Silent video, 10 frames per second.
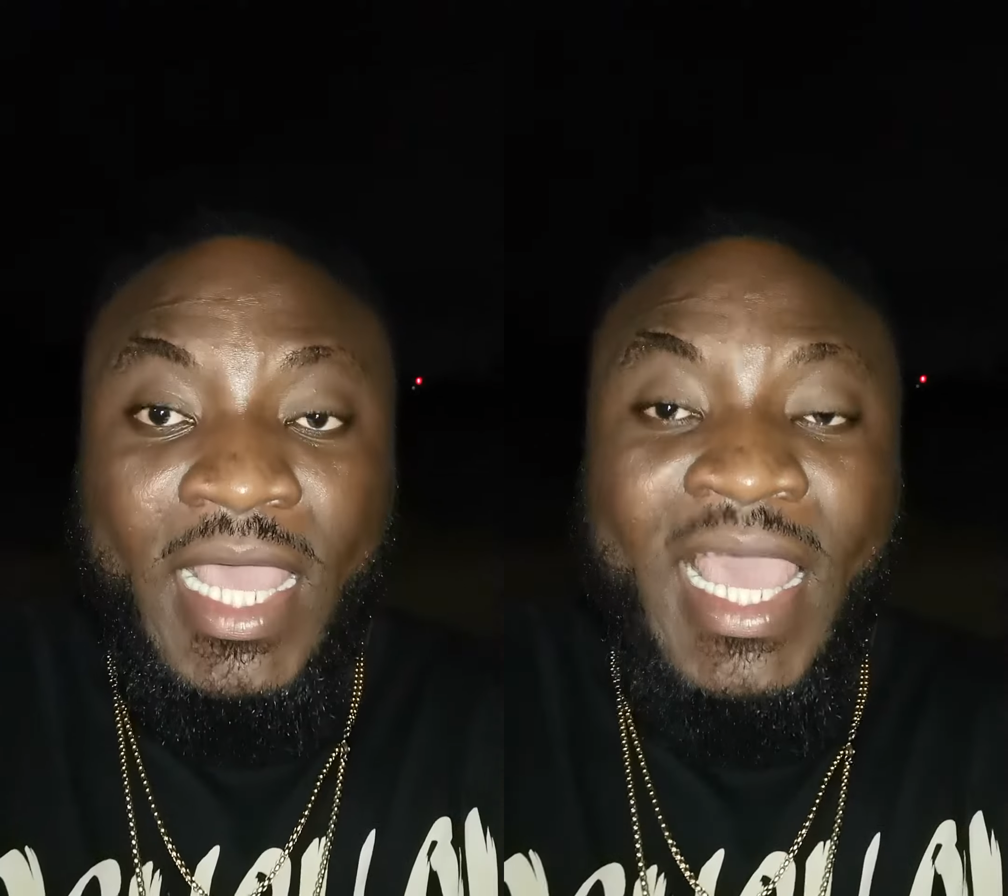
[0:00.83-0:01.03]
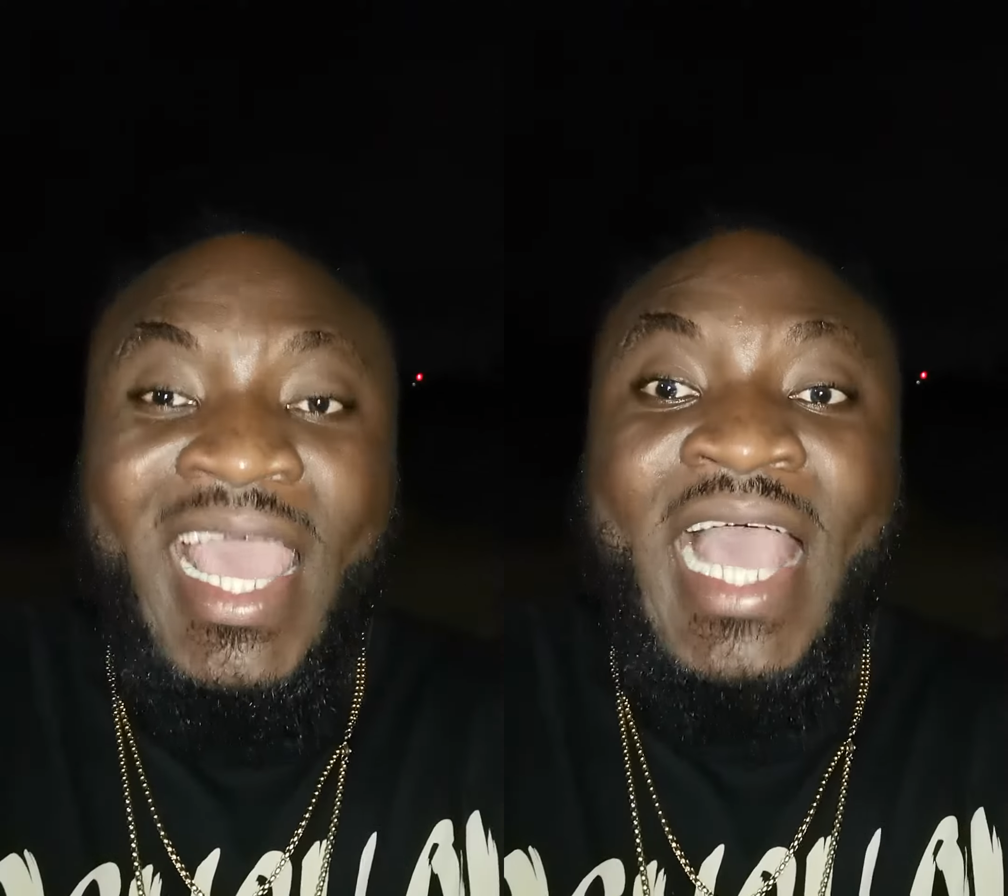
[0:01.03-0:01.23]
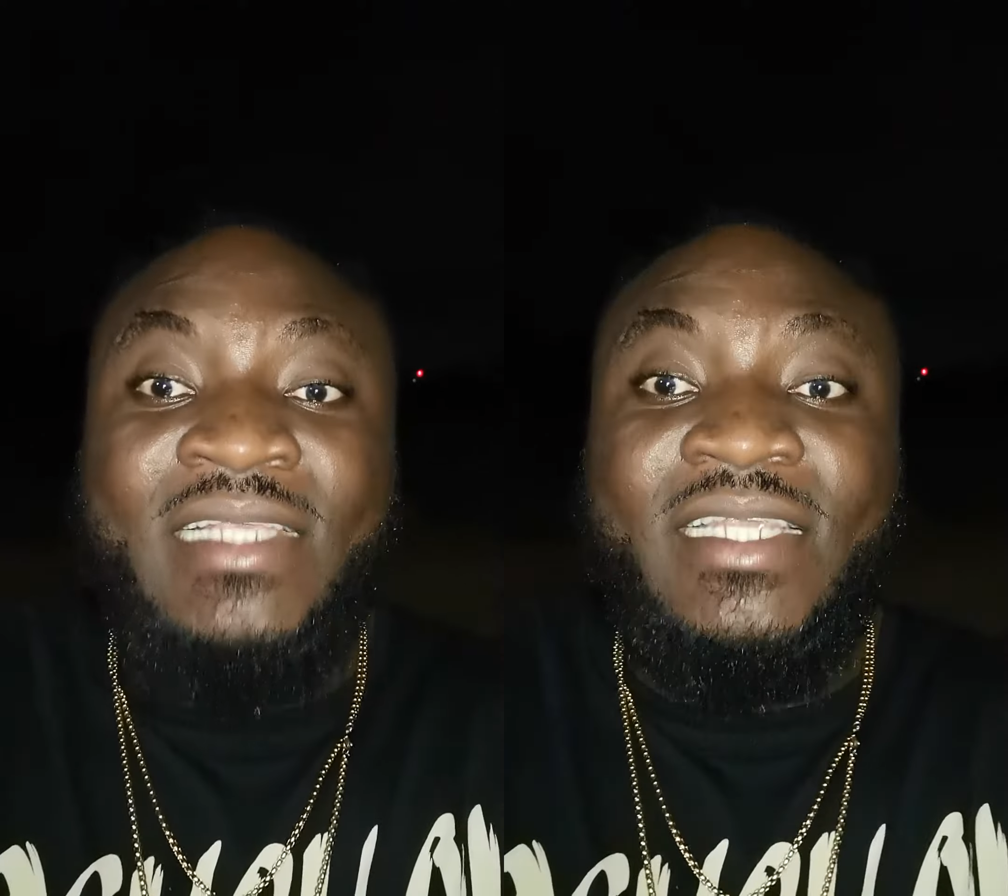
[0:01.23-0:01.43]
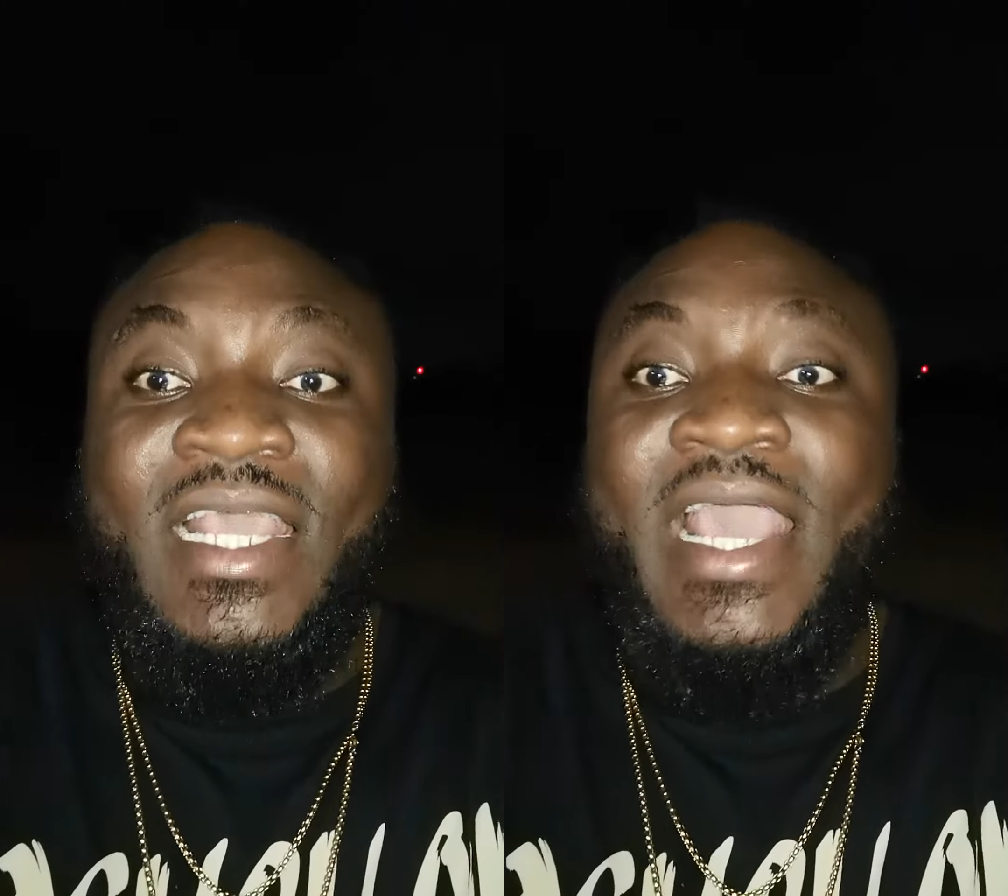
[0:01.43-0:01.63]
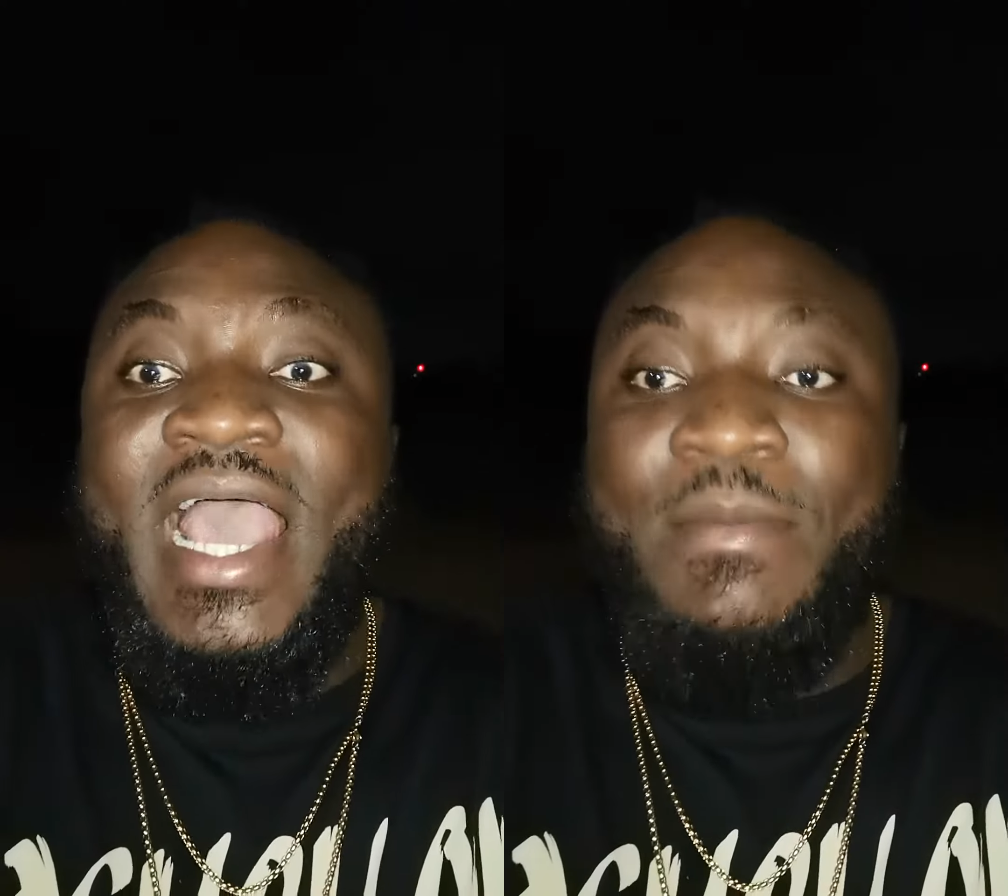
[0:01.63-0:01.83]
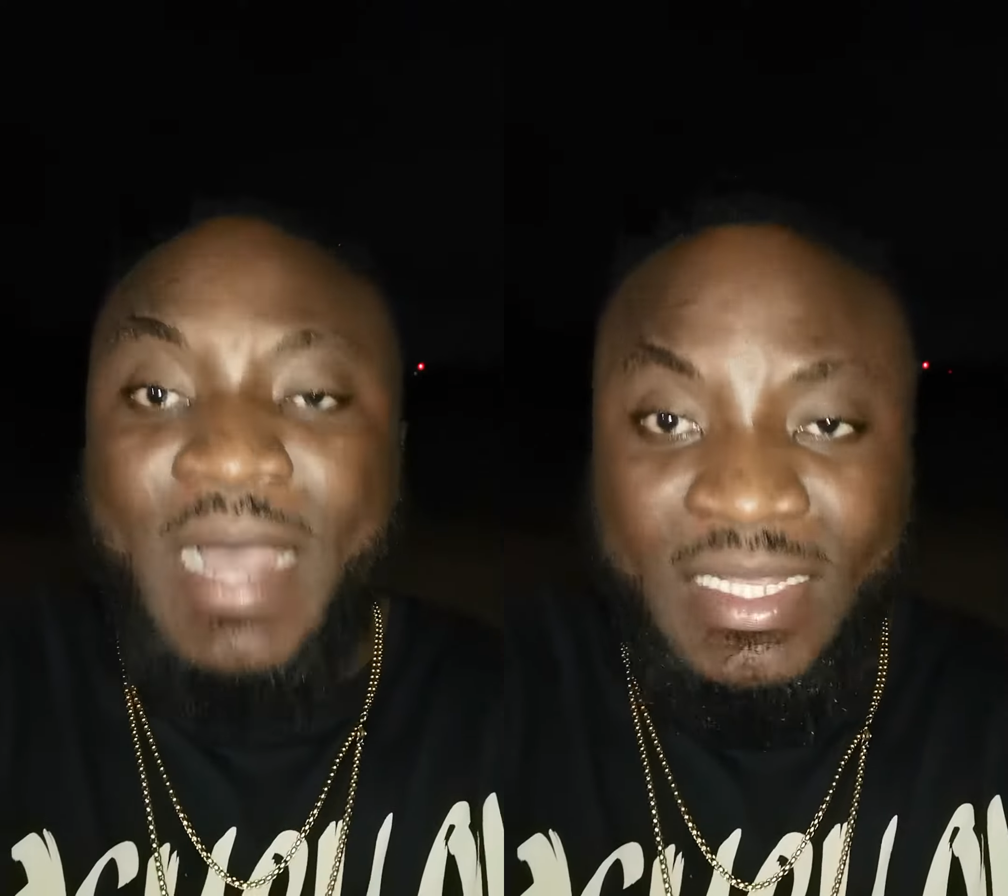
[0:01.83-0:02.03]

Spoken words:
Asem,